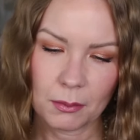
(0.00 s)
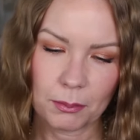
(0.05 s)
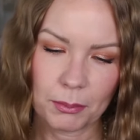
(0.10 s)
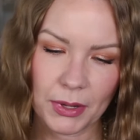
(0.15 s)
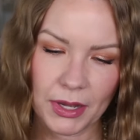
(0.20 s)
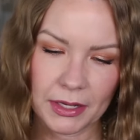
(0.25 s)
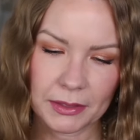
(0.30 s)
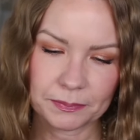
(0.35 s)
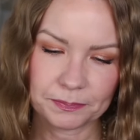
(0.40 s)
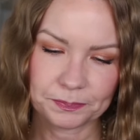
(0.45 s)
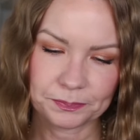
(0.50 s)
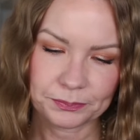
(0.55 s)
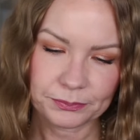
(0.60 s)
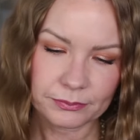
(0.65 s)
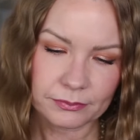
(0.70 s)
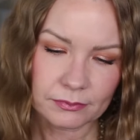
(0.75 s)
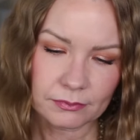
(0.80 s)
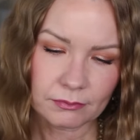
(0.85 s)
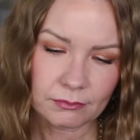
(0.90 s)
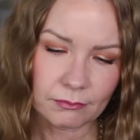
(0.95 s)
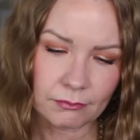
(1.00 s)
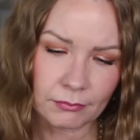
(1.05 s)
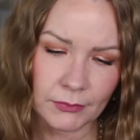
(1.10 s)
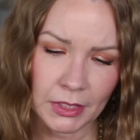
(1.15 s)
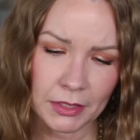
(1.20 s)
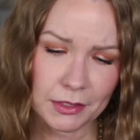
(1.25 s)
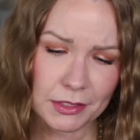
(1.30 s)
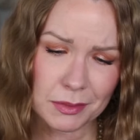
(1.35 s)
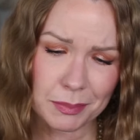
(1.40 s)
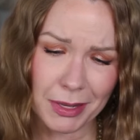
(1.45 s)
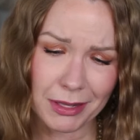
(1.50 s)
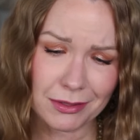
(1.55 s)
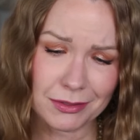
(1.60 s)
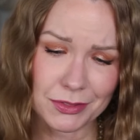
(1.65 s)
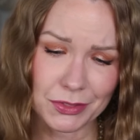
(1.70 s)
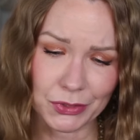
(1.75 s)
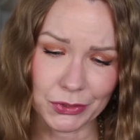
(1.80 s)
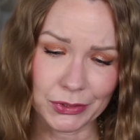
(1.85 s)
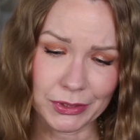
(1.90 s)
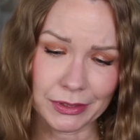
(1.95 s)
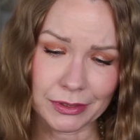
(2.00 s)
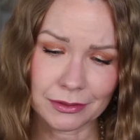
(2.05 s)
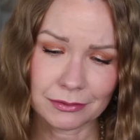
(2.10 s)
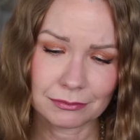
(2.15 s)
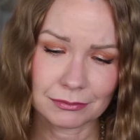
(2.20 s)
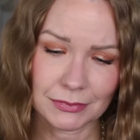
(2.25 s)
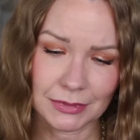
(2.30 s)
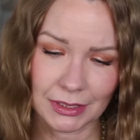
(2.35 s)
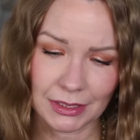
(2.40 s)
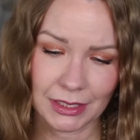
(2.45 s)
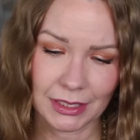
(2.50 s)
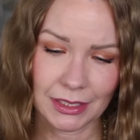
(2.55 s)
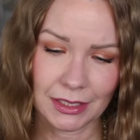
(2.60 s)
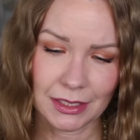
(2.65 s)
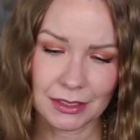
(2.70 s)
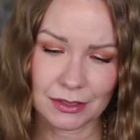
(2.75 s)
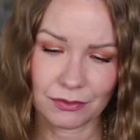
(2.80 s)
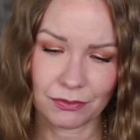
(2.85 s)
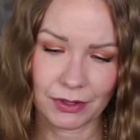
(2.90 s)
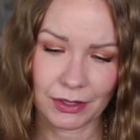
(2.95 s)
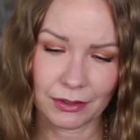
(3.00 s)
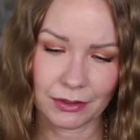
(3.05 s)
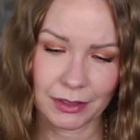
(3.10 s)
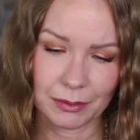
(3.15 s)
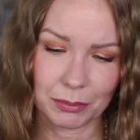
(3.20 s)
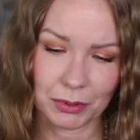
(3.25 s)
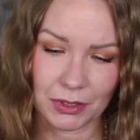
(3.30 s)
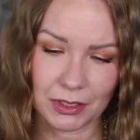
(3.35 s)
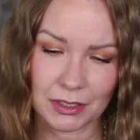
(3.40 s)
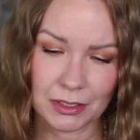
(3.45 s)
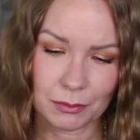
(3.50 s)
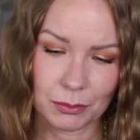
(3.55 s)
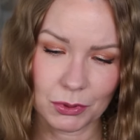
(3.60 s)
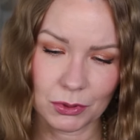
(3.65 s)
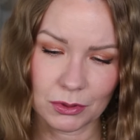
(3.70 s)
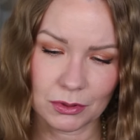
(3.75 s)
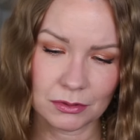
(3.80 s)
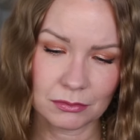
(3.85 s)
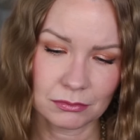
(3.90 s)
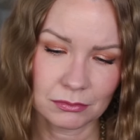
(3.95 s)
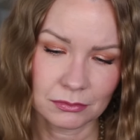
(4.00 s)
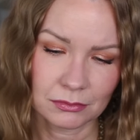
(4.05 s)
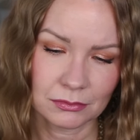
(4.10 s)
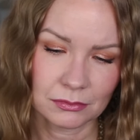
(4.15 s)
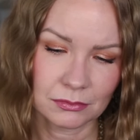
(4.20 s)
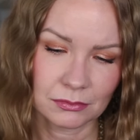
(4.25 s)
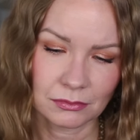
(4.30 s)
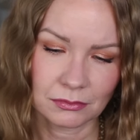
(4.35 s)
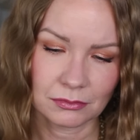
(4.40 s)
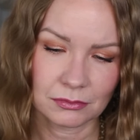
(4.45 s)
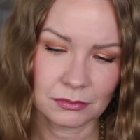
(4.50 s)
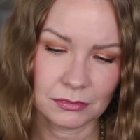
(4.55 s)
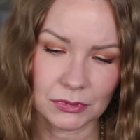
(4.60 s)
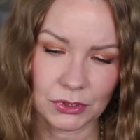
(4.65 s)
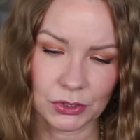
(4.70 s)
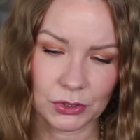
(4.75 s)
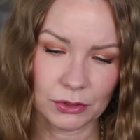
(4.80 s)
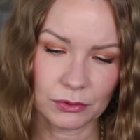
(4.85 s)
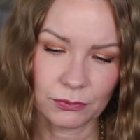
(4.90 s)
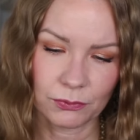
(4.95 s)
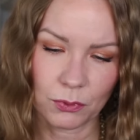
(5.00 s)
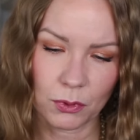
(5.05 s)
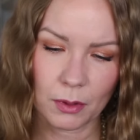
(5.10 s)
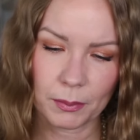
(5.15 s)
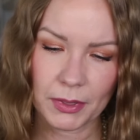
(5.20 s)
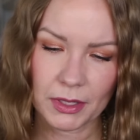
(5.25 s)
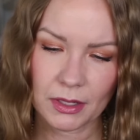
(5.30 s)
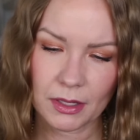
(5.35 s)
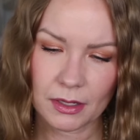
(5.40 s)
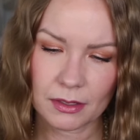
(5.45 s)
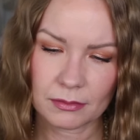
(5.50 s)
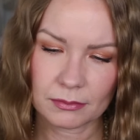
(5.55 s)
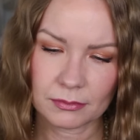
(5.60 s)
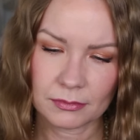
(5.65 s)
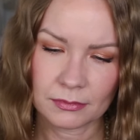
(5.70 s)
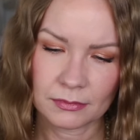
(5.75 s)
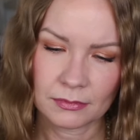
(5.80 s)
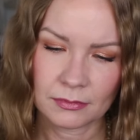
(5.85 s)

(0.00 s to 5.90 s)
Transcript: But this palette's good. Like it is very blendable, good formula.